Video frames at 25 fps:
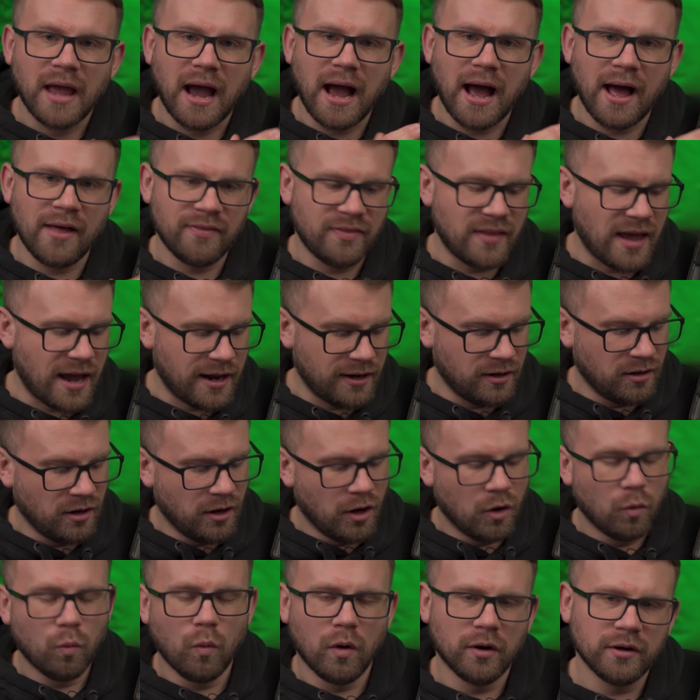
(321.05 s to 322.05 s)
And then
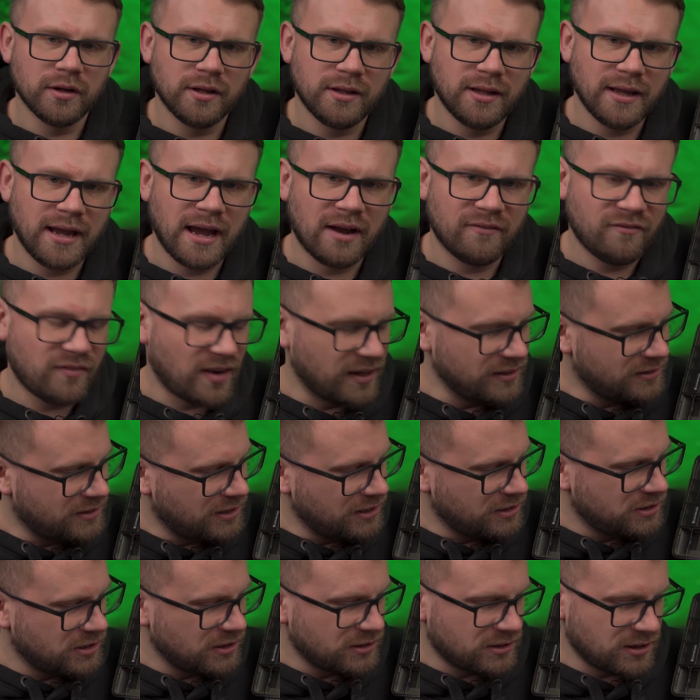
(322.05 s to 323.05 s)
one of the
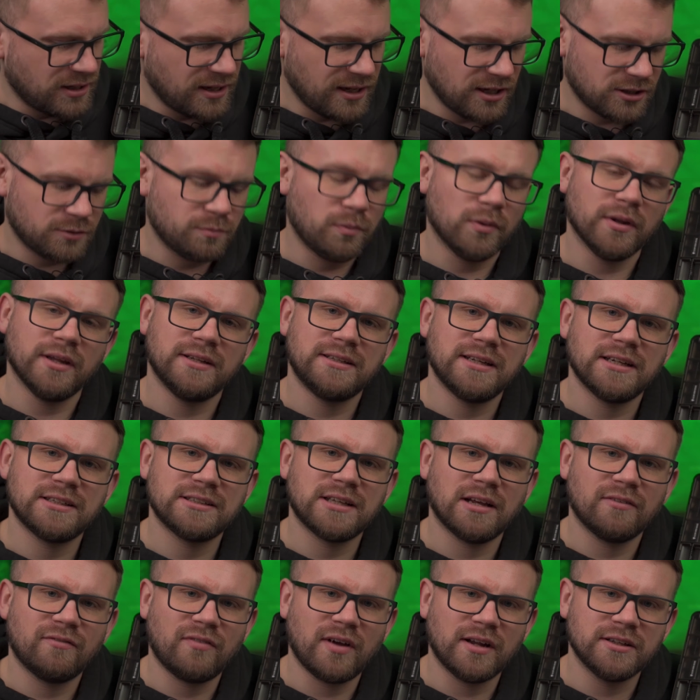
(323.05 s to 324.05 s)
advantages of this, but the
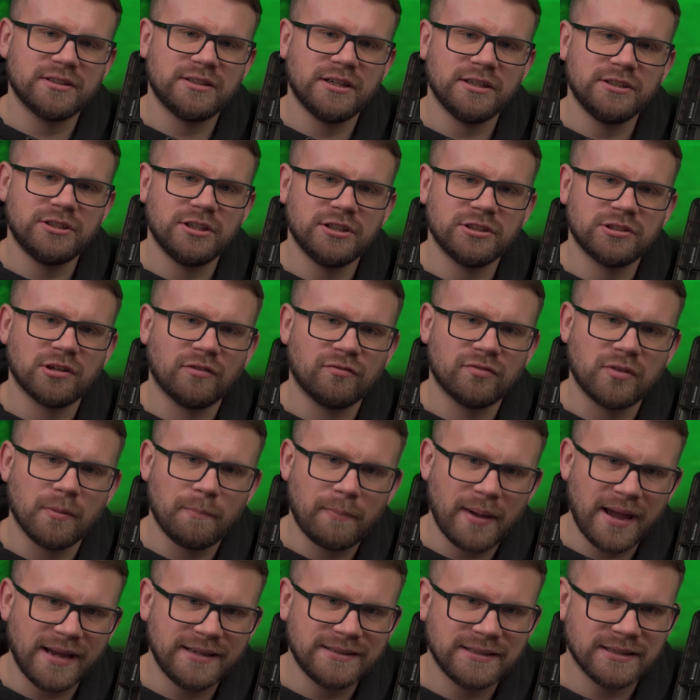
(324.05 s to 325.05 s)
disadvantages of the
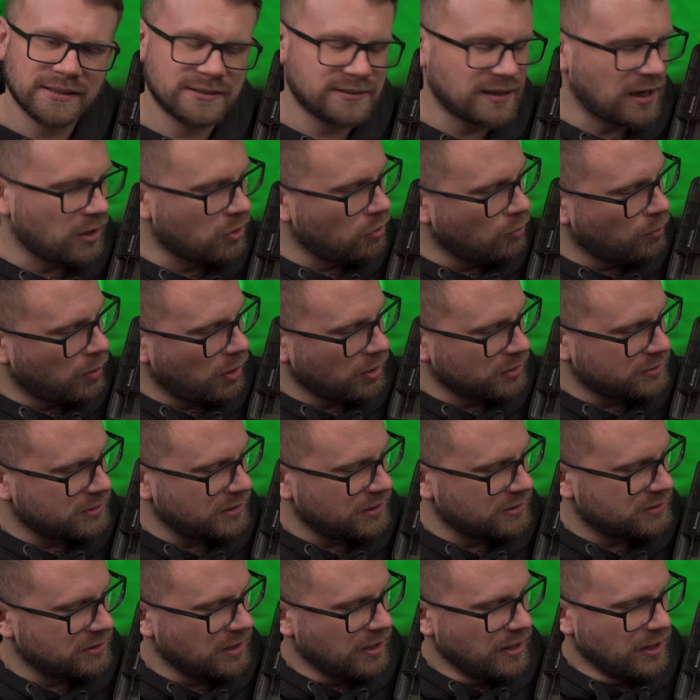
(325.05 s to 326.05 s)
Basix tackle box
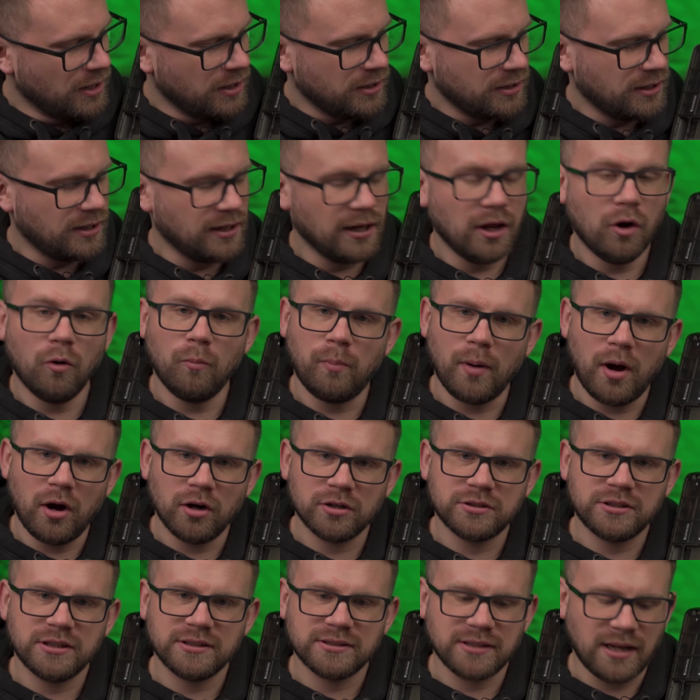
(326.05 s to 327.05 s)
is your little
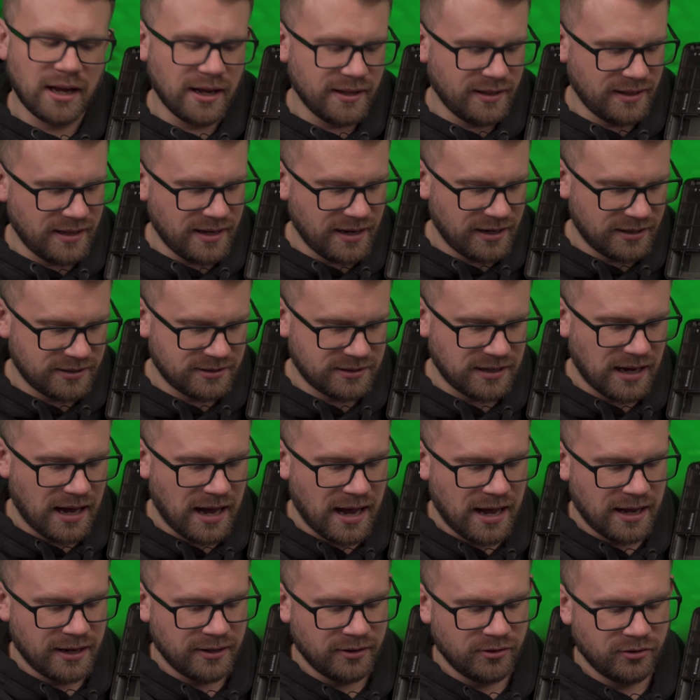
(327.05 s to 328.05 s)
boxes like this
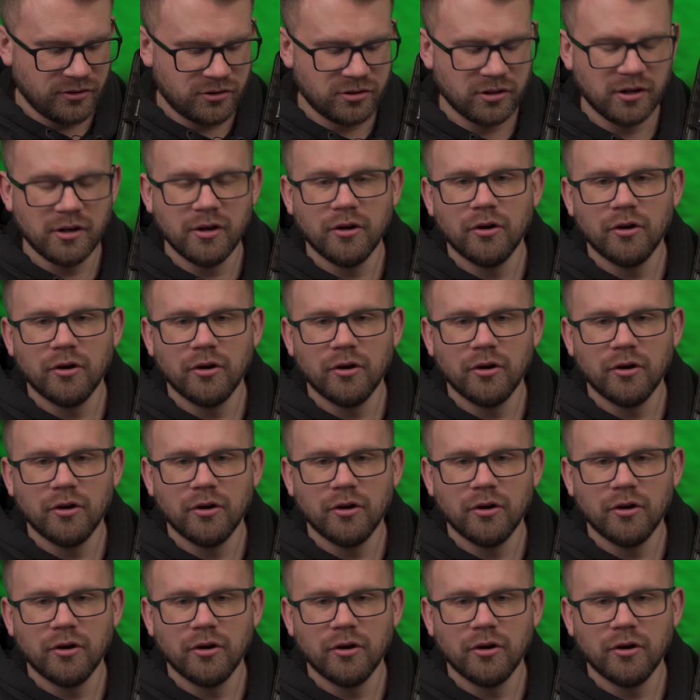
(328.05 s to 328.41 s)
and